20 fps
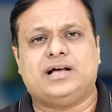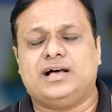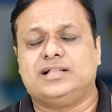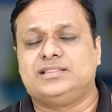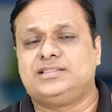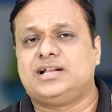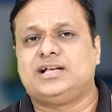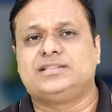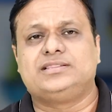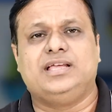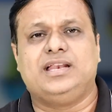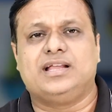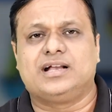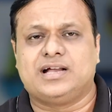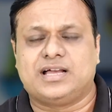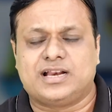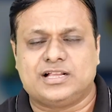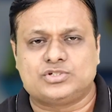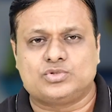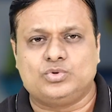Andhra,
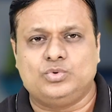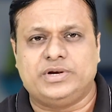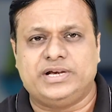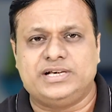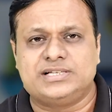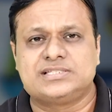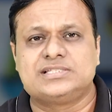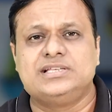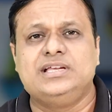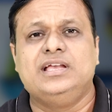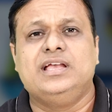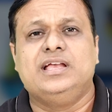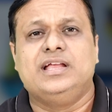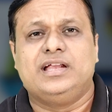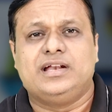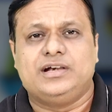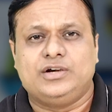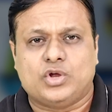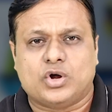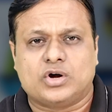Telangana students,
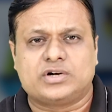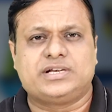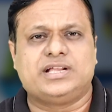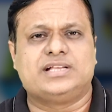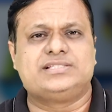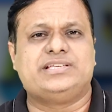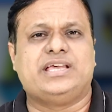Dr.